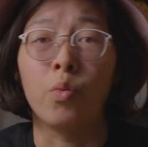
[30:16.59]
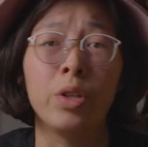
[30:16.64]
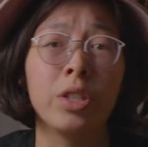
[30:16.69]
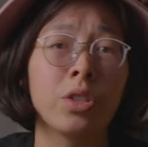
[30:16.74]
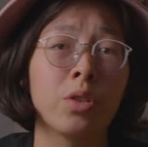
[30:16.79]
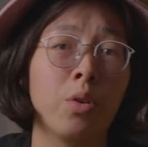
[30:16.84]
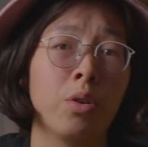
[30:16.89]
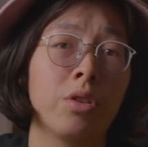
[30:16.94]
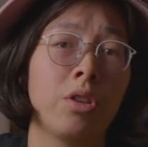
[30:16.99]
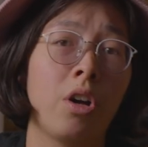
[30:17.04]
We
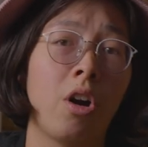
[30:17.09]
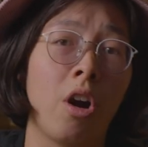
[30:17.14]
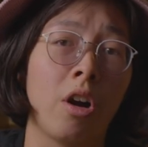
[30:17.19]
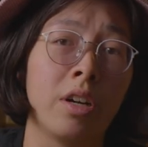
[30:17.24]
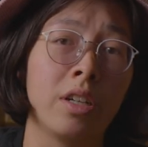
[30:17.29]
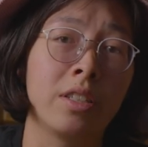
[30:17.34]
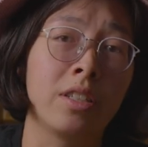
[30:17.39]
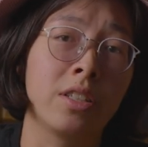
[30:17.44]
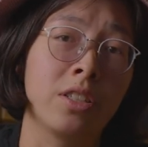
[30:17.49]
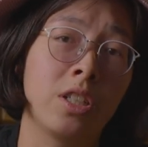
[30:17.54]
scored the
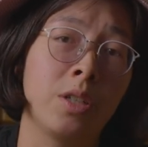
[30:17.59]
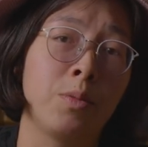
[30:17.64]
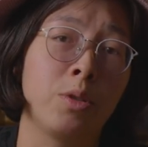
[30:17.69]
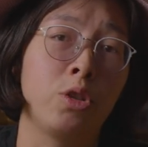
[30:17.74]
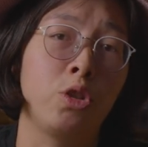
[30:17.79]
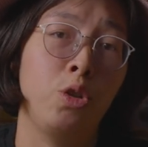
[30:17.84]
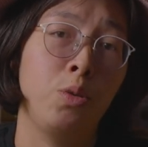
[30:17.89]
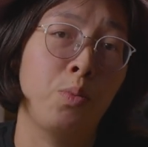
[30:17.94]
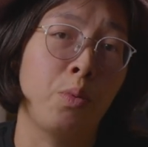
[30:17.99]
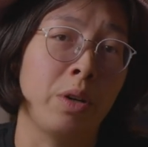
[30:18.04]
harness system a
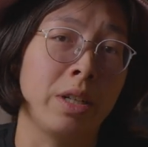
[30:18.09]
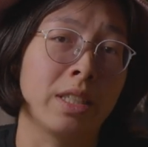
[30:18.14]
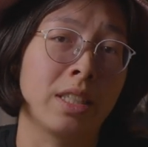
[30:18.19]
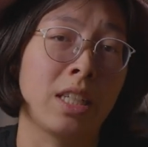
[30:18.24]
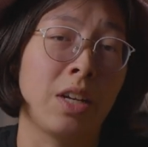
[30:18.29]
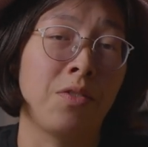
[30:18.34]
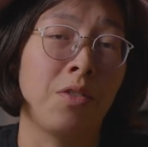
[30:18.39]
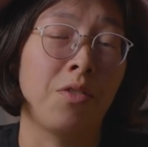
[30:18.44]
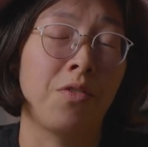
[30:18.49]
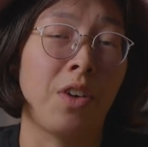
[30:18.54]

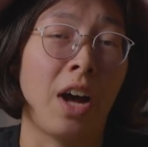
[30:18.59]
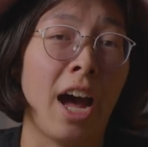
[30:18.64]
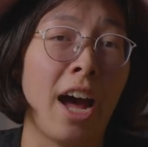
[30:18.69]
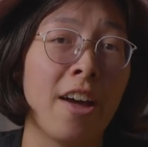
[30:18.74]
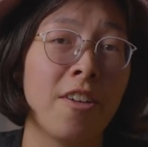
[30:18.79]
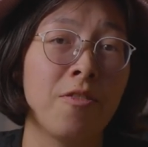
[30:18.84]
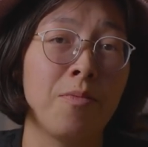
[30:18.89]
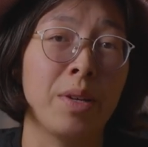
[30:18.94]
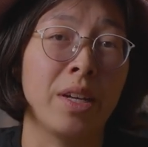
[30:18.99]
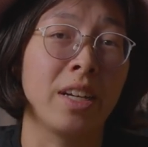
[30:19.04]

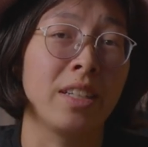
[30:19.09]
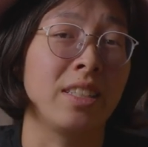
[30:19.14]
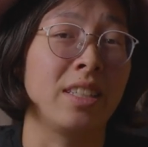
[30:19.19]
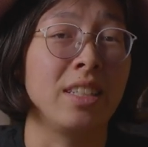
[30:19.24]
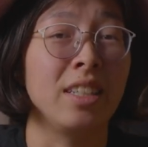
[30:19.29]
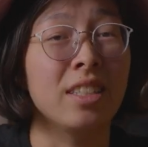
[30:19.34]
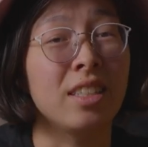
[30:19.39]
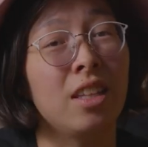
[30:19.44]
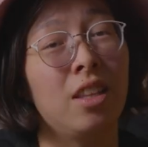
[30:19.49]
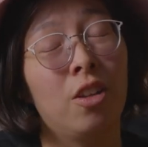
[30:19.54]
2.75 because
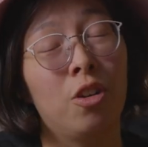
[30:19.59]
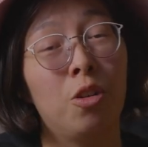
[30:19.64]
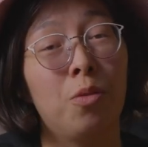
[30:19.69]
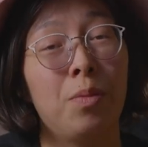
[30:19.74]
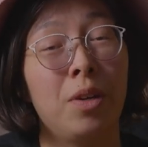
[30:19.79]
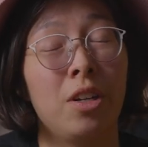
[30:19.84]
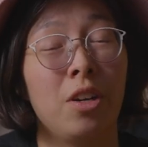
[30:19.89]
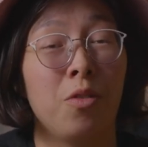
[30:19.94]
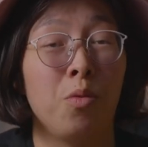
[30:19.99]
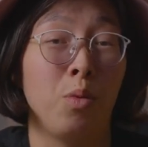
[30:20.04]
it is a little
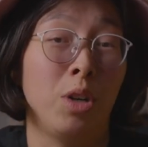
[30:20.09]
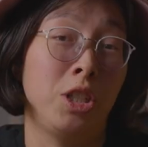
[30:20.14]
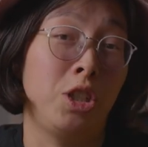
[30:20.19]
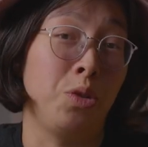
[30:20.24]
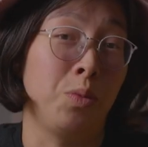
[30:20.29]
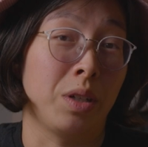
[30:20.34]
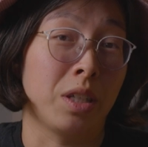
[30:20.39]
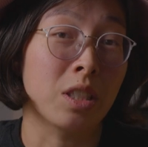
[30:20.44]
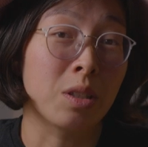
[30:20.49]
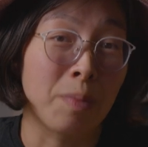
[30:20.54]
bit of what
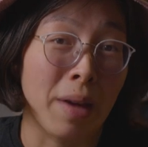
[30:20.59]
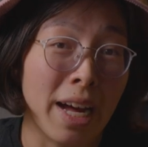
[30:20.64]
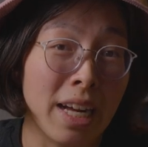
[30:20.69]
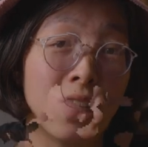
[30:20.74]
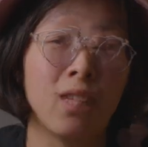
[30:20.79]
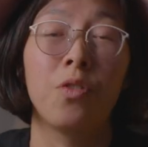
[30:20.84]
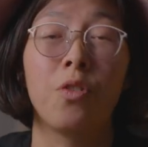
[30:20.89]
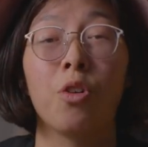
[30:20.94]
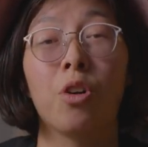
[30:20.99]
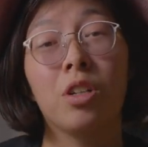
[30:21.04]
you
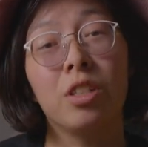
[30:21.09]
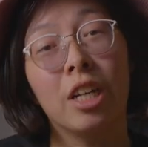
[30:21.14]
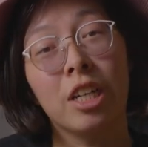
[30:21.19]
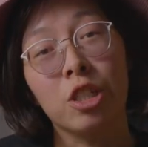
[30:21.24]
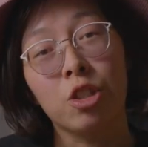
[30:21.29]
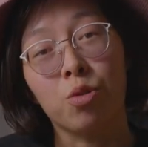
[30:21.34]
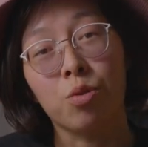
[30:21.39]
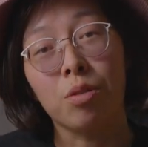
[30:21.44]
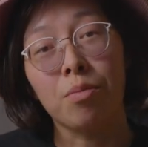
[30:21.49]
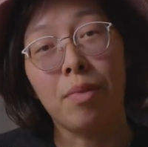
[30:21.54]
expect for a
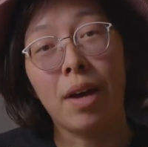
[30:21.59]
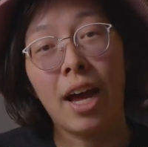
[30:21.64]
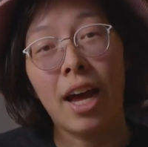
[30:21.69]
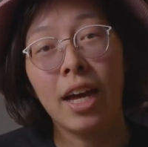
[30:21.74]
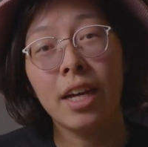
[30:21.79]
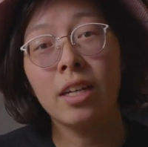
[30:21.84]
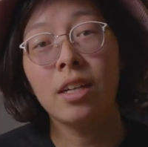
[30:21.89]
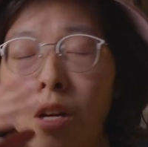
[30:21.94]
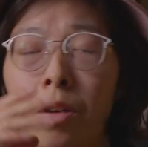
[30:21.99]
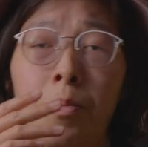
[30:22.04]
luxury
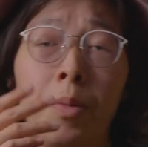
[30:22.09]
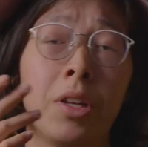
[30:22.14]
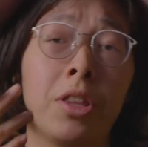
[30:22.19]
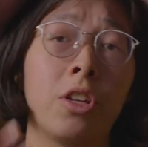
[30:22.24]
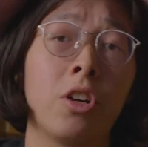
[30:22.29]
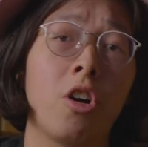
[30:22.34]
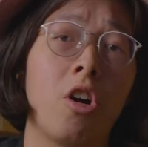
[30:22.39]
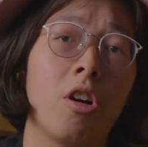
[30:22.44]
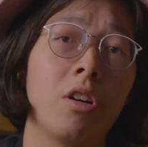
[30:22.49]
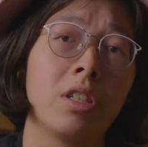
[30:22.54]
bag, but
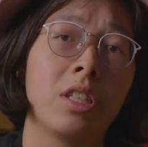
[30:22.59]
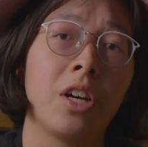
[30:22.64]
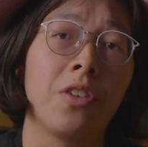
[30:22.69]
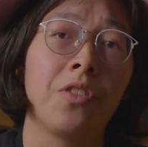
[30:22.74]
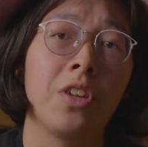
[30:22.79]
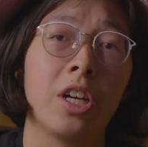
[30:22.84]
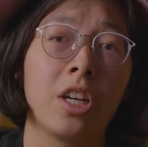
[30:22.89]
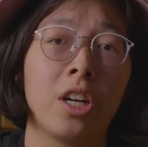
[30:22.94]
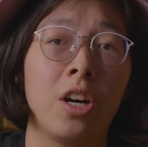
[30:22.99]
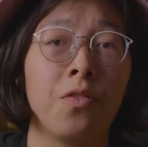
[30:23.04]
there are
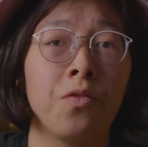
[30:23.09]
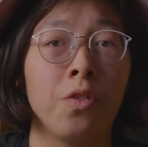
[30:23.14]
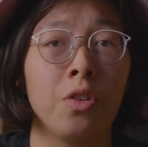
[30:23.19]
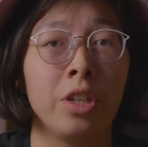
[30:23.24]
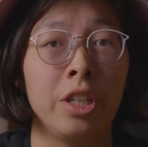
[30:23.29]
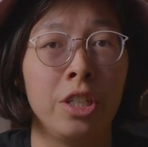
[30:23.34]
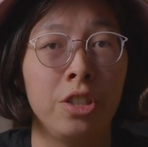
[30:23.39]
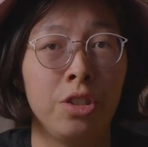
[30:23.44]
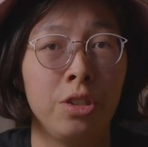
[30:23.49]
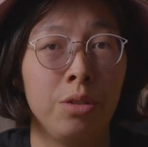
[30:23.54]
definite
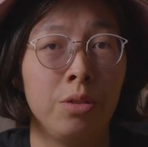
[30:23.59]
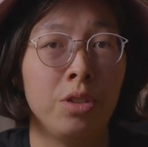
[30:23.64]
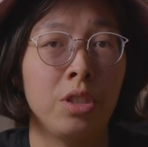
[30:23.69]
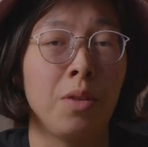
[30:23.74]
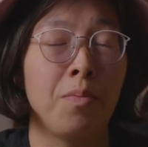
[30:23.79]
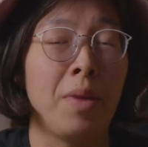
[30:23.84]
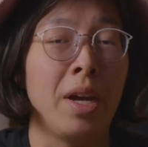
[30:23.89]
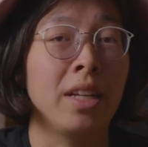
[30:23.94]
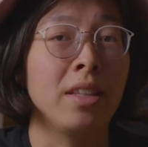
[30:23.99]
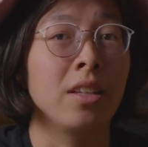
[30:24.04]
comfort issues
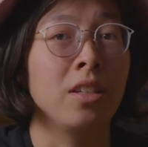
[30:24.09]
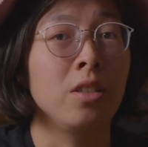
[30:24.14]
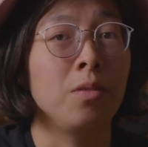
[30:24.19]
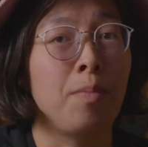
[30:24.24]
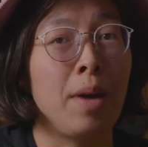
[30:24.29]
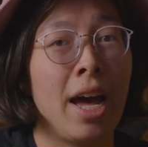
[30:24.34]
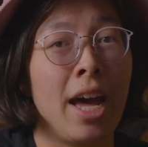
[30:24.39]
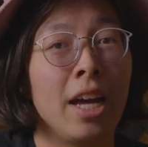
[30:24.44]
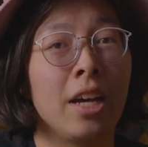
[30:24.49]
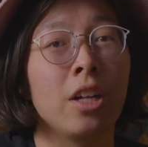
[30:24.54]
to make this
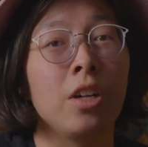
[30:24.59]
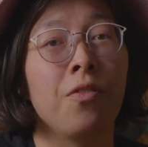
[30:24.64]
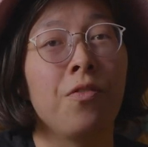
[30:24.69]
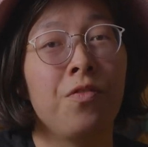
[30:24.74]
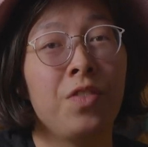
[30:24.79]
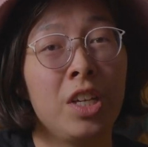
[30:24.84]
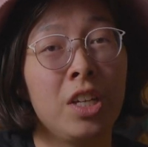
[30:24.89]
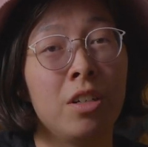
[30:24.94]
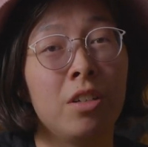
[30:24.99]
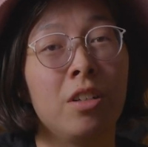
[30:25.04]
bag
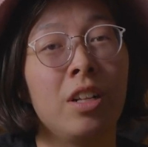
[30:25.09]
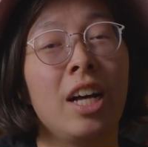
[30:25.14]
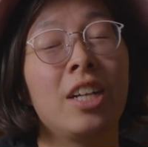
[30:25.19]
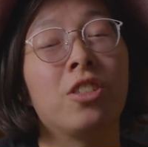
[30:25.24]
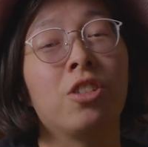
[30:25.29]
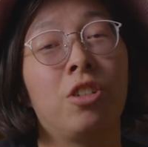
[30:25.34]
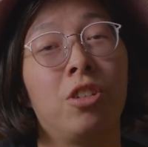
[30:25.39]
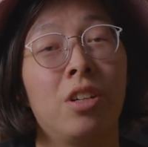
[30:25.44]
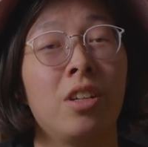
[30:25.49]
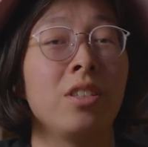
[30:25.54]
feel
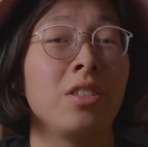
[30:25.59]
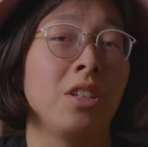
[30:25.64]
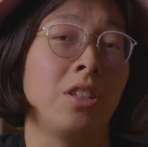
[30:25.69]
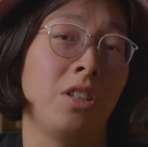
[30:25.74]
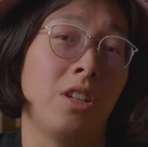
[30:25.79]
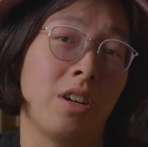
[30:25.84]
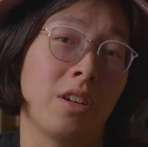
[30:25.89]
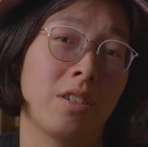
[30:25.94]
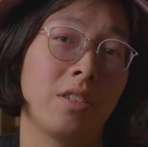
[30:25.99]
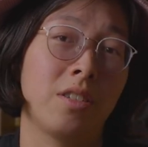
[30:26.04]
as good as it
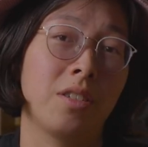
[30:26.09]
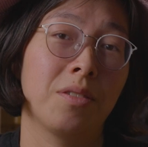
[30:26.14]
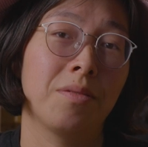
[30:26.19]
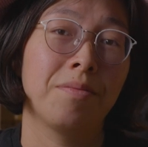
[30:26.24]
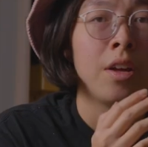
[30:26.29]
looks.